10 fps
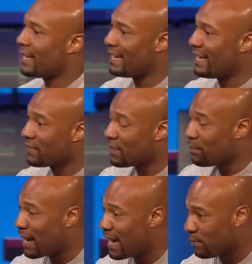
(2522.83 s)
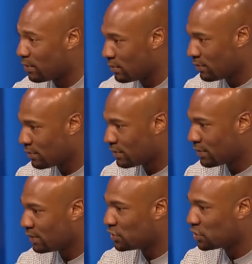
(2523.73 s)
that in the Bible,
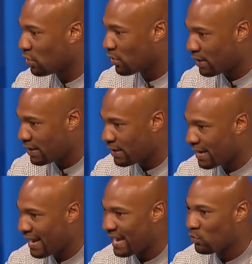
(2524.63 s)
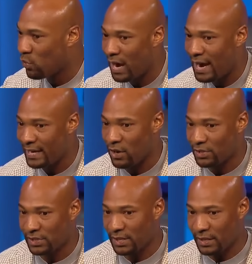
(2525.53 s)
joy and wine
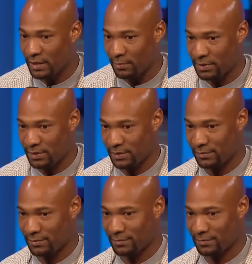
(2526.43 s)
are synonyms.